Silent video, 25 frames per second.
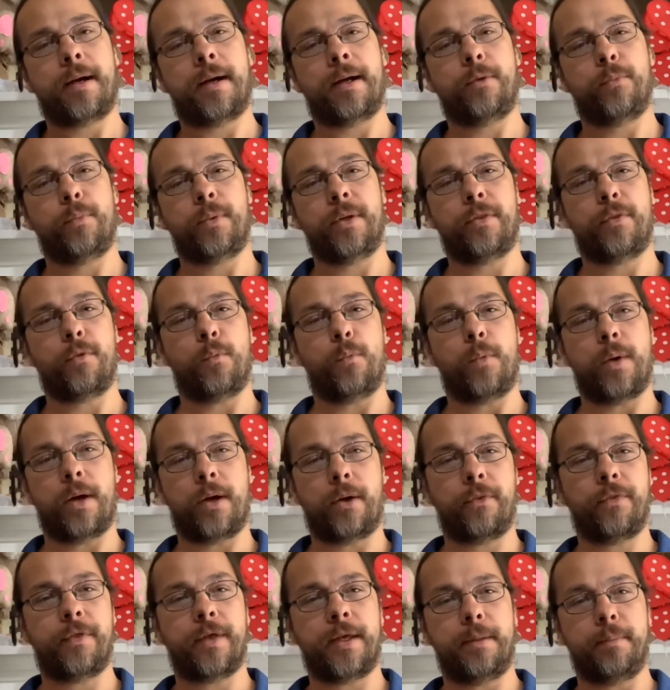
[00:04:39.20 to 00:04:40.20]
with
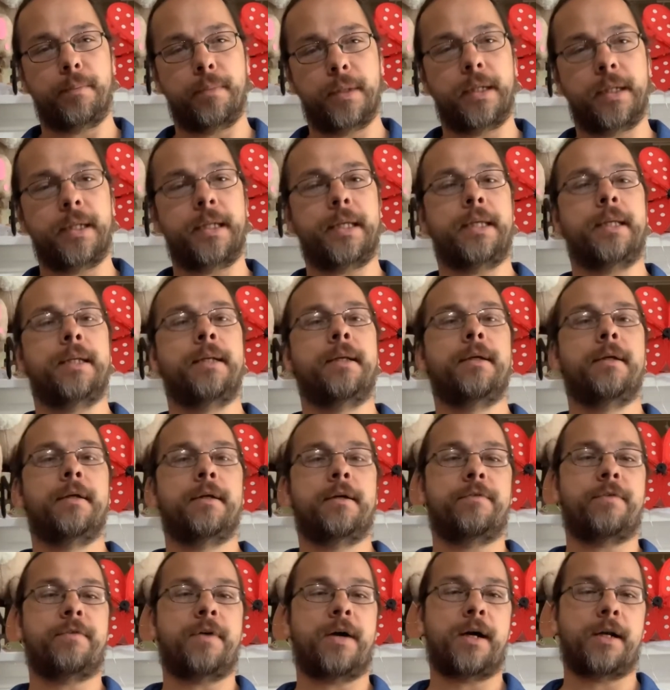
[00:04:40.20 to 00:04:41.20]
wealth and money.
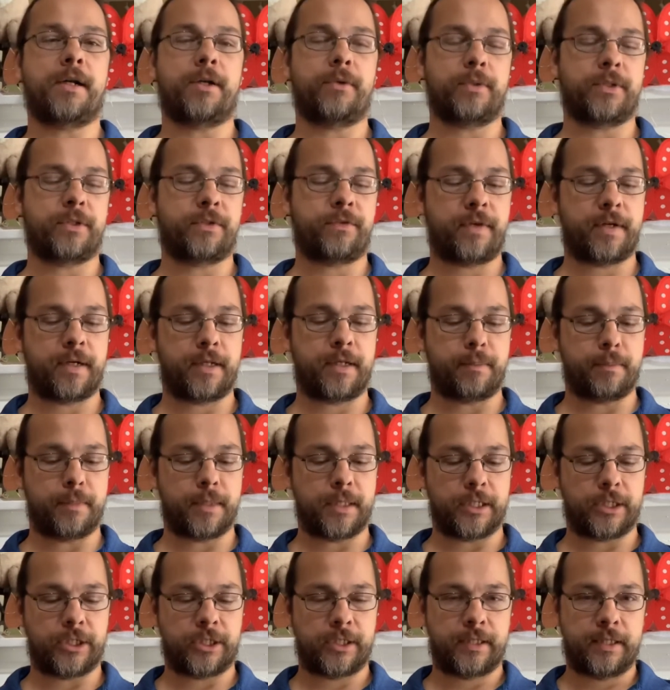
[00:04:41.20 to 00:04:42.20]
Wagner was very
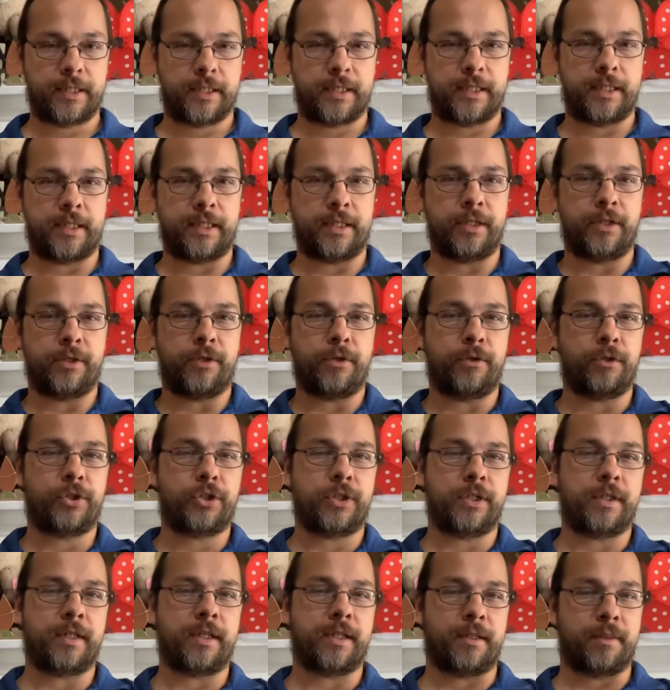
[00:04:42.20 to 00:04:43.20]
much in the
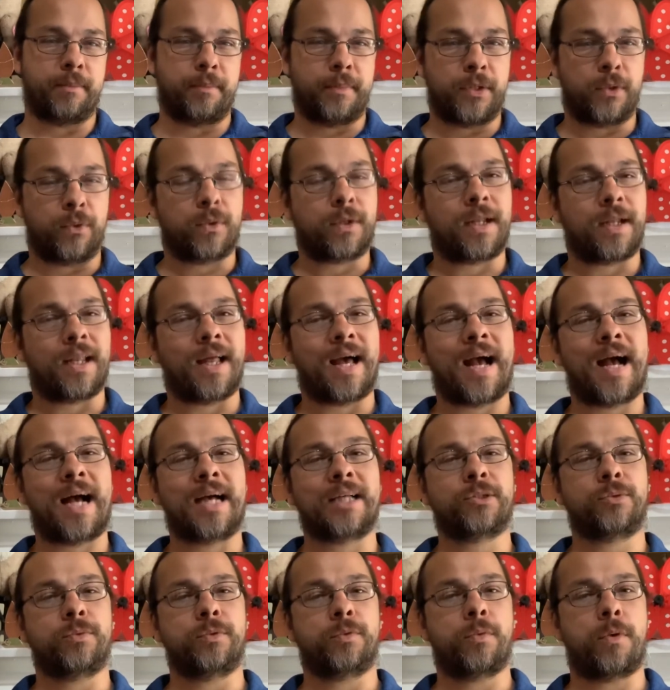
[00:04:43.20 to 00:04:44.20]
notion that the middle
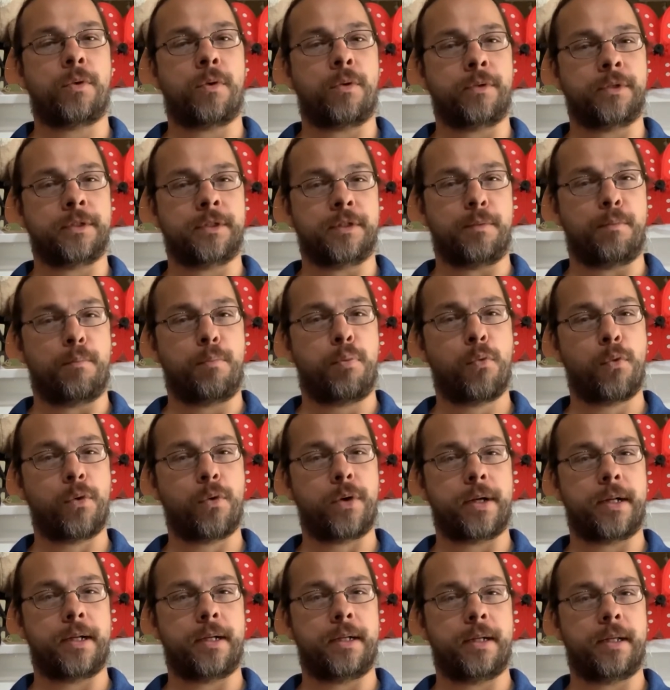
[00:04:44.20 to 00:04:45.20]
class was what was
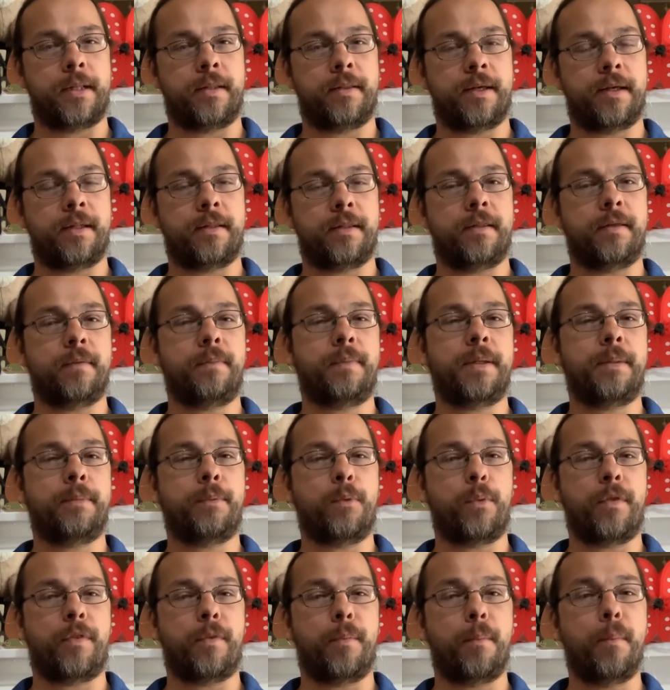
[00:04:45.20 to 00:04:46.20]
important, and that the people
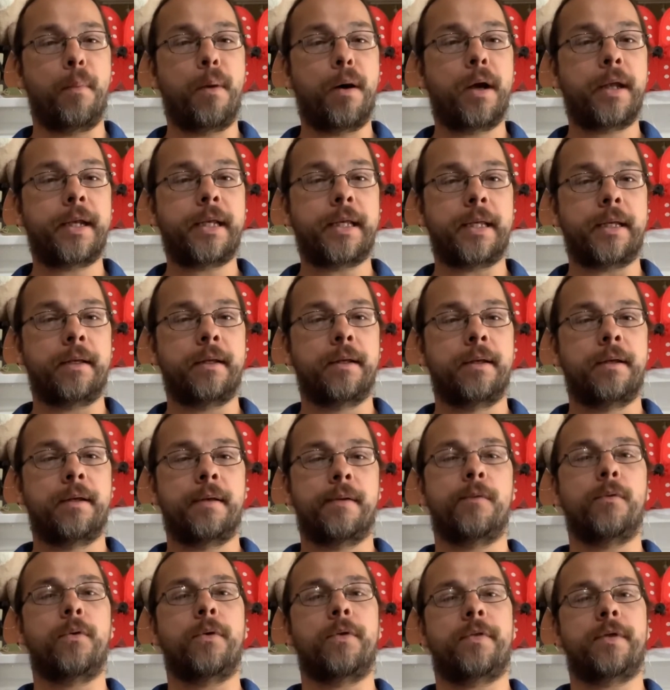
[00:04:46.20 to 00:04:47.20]
with money
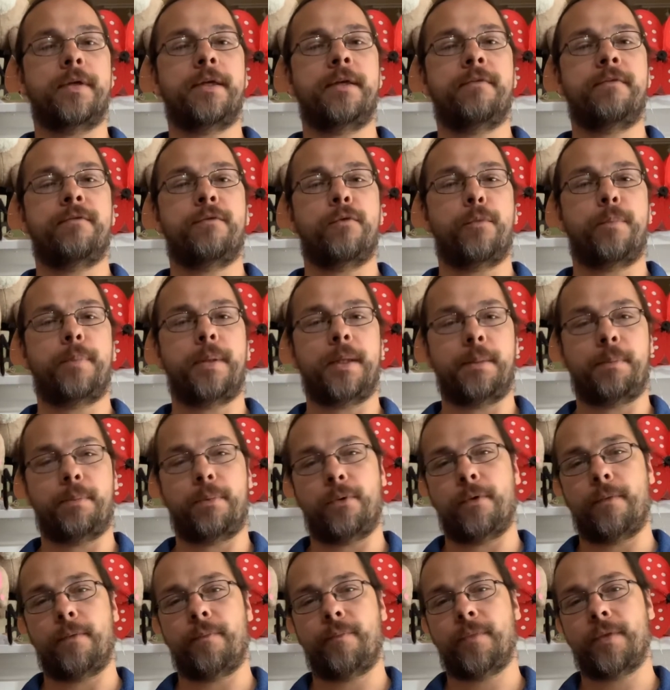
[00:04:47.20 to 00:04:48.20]
were the evil
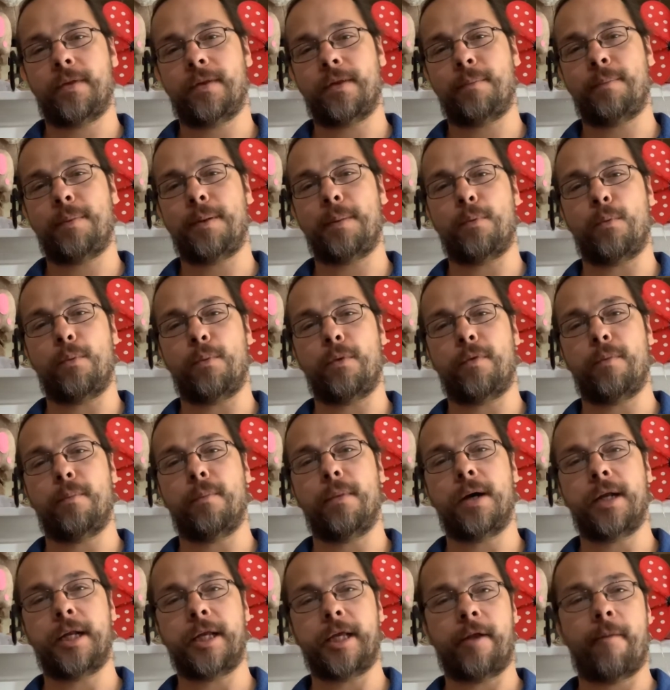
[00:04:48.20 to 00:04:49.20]
people, and the people with
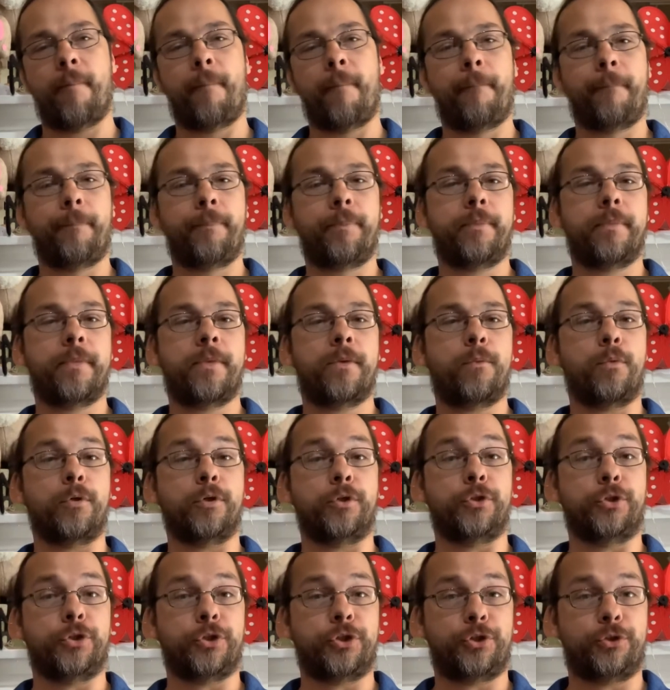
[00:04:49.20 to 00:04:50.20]
money were
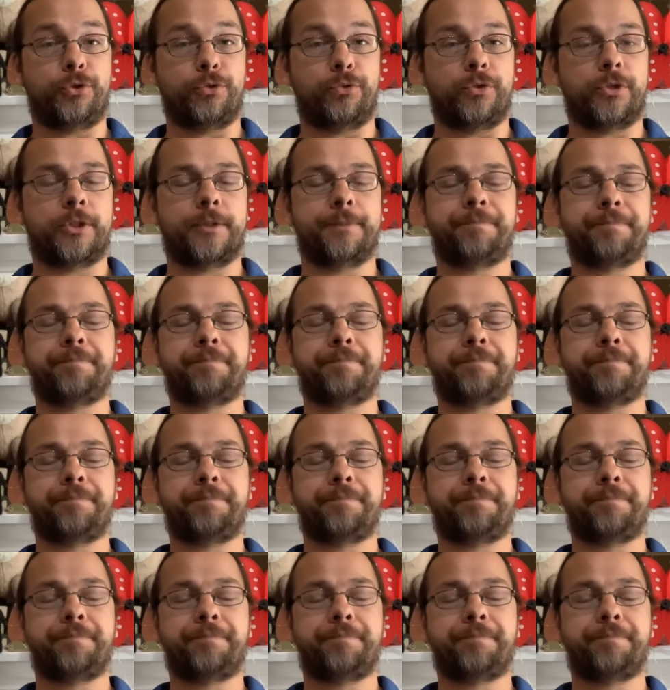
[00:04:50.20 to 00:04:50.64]
Jews.